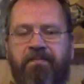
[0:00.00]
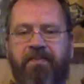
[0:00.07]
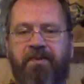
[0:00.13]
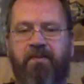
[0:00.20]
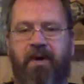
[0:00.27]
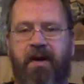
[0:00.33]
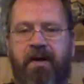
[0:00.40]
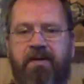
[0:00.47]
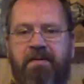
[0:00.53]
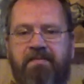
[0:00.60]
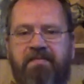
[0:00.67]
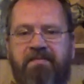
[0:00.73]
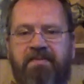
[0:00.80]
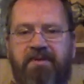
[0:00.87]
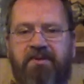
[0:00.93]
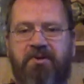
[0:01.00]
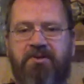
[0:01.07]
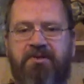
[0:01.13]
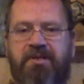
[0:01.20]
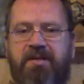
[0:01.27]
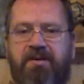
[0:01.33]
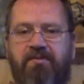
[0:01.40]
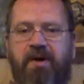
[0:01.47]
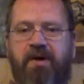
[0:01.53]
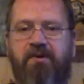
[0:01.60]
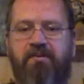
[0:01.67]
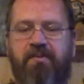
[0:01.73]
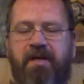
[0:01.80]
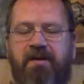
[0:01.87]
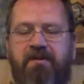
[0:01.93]
Why? Because he
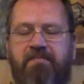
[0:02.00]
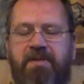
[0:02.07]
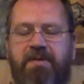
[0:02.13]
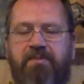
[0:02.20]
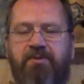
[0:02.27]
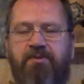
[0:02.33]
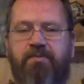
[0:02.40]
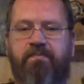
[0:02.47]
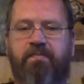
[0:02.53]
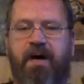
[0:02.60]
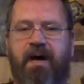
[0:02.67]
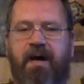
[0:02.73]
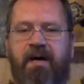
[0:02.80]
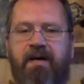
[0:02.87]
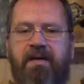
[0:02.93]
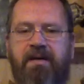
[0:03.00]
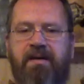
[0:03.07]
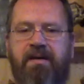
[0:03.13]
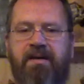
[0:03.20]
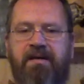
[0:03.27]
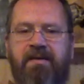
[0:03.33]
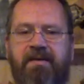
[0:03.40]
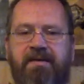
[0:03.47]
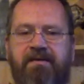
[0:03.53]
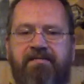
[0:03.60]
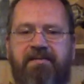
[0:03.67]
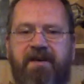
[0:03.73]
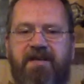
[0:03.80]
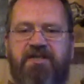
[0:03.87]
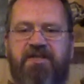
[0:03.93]
recommended people to buy
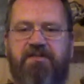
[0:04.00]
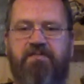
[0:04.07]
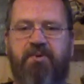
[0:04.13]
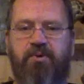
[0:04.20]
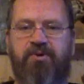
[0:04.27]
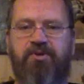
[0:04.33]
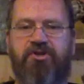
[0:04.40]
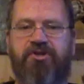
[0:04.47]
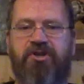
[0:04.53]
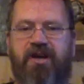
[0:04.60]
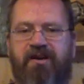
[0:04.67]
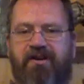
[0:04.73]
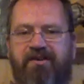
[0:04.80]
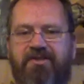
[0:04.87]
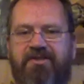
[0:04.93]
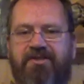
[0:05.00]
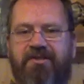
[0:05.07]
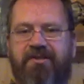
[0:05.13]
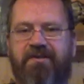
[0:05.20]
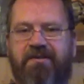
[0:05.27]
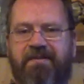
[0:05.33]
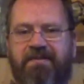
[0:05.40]
Facebook shares.